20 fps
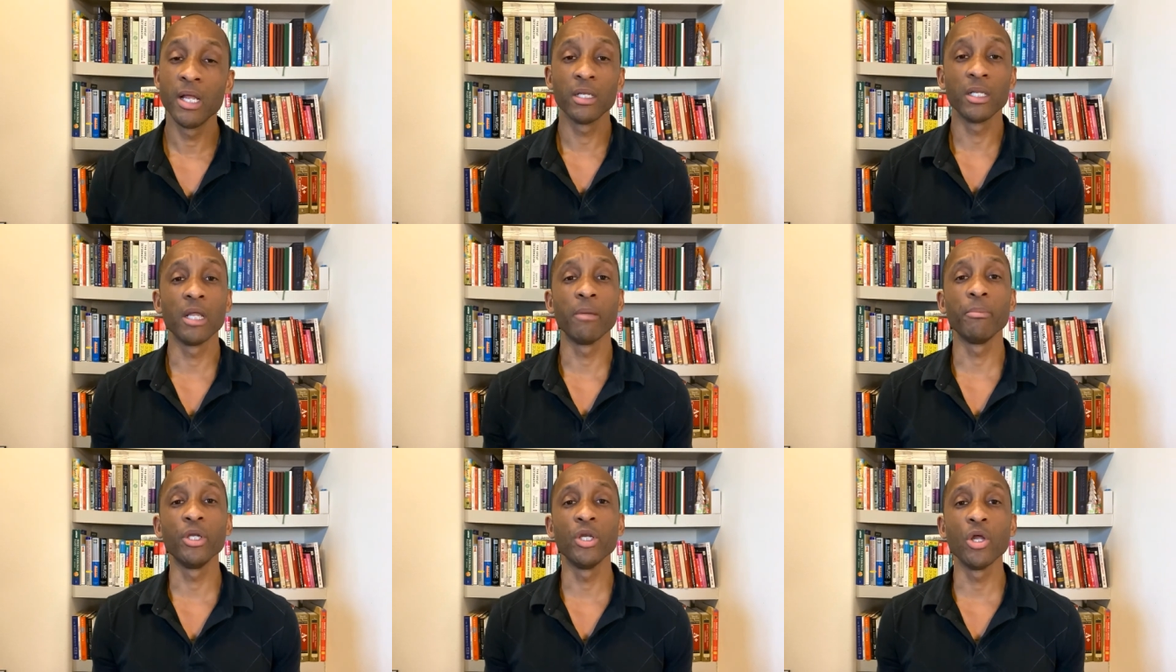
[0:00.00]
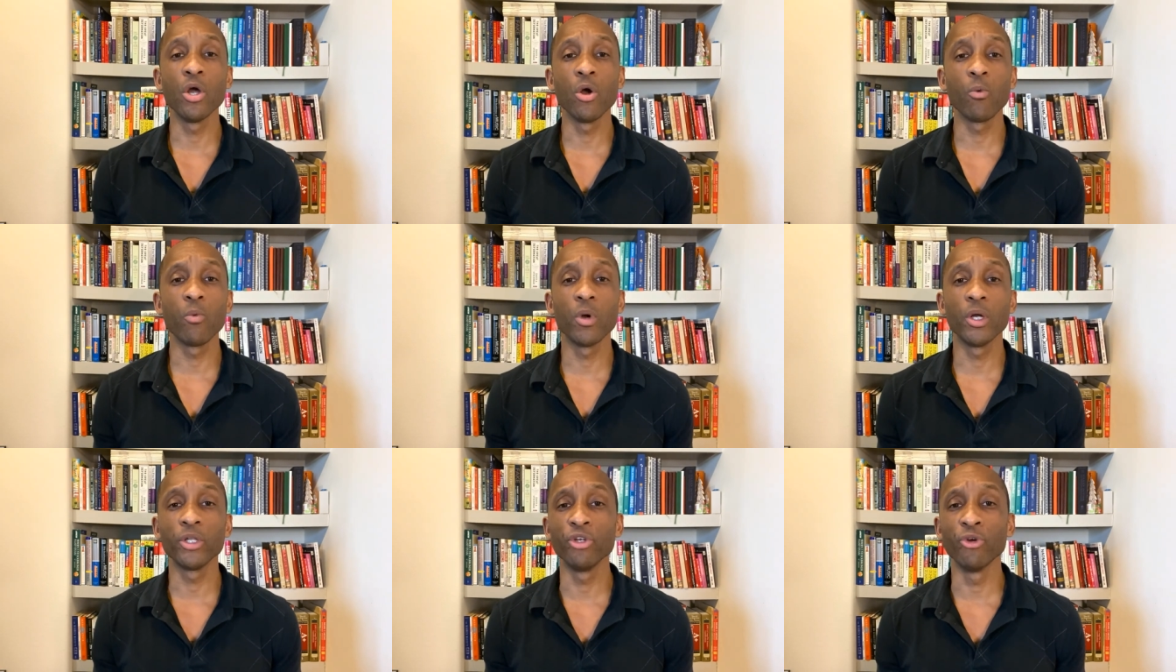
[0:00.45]
Let me know
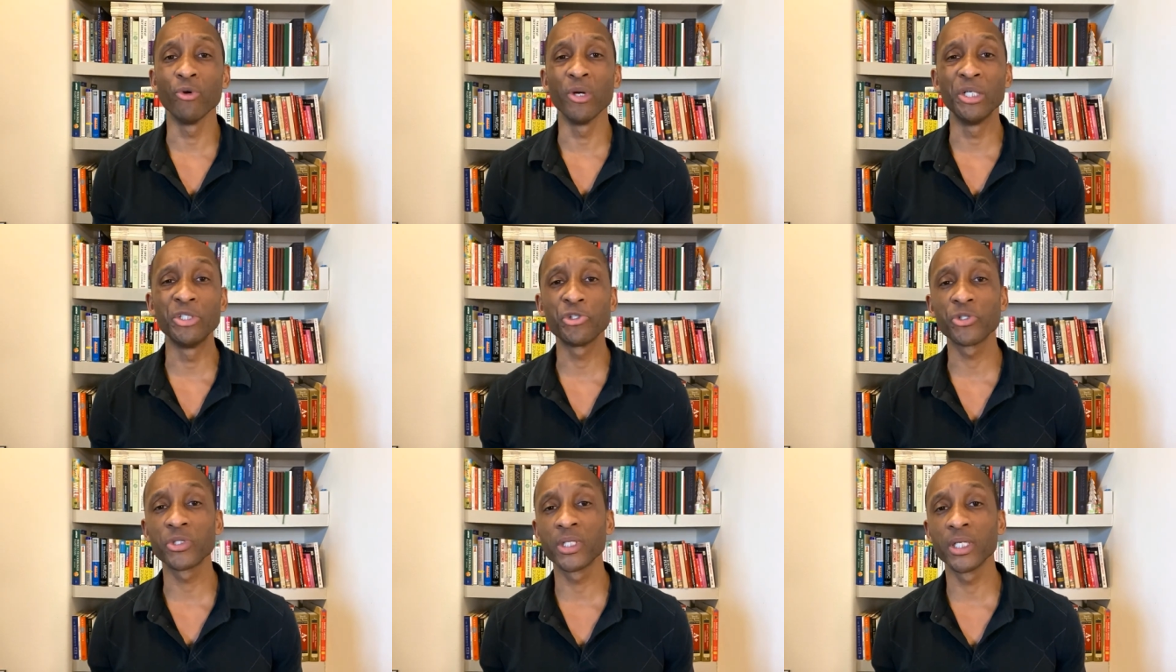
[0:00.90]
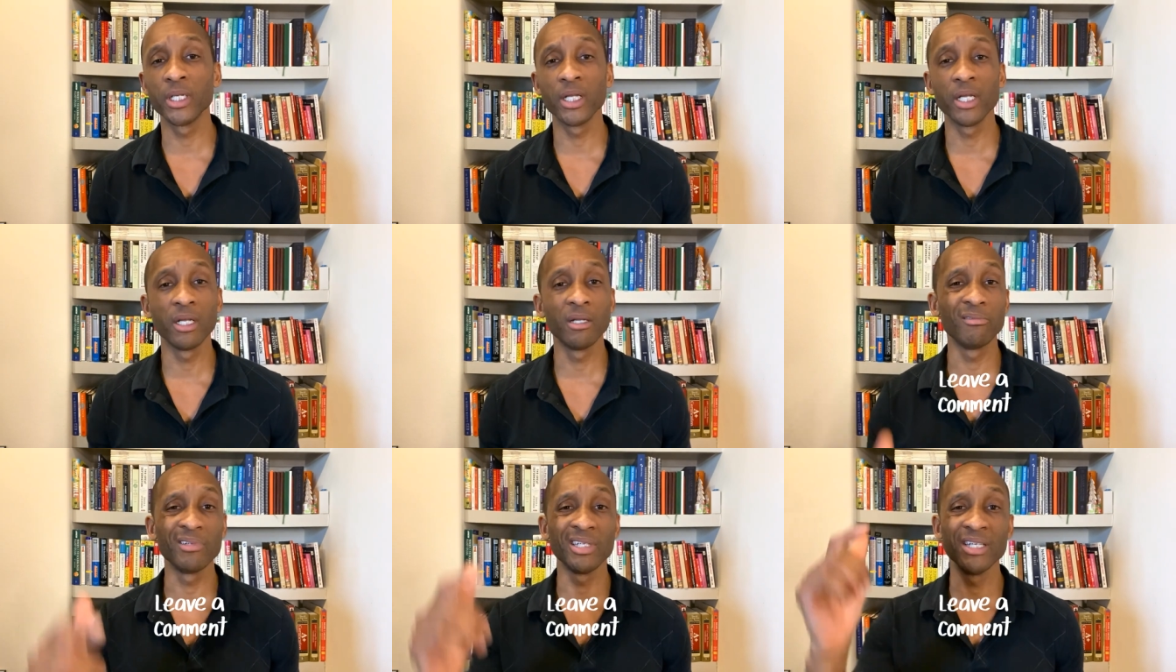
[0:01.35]
what you're interested
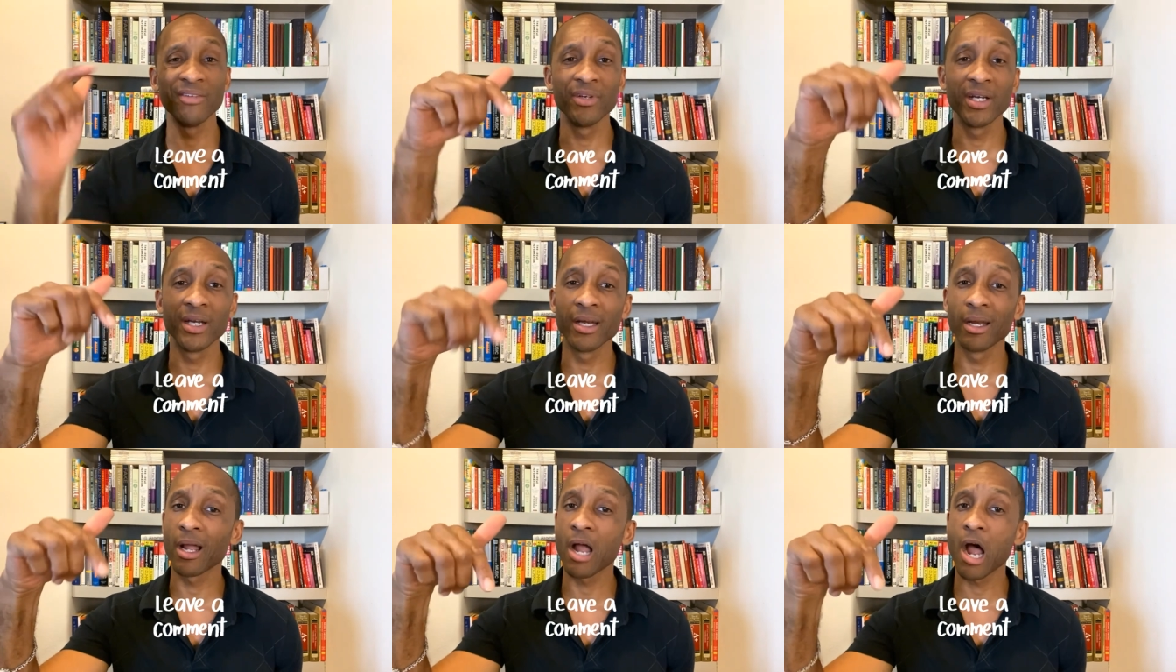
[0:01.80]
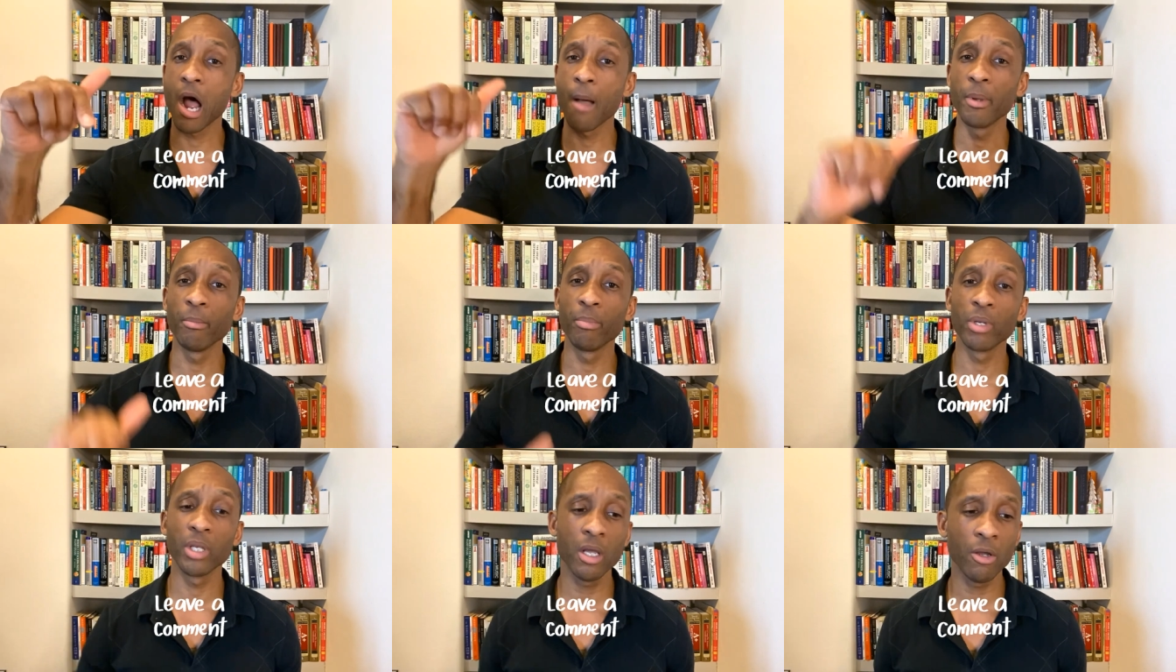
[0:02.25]
in. Leave it in a
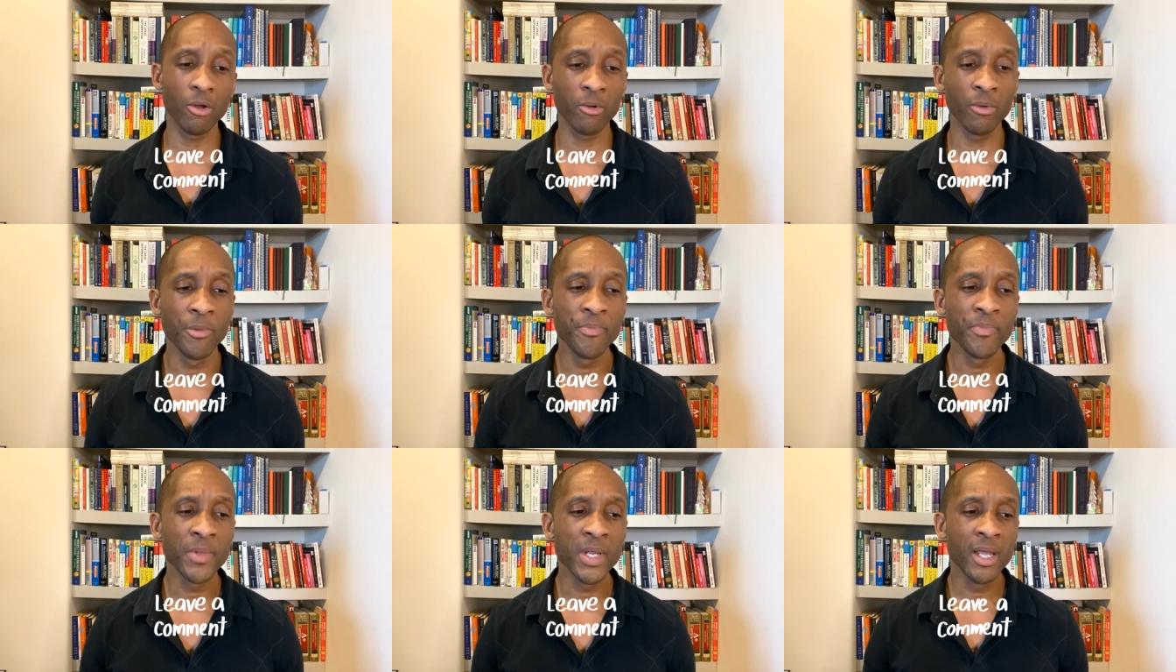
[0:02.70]
comment below.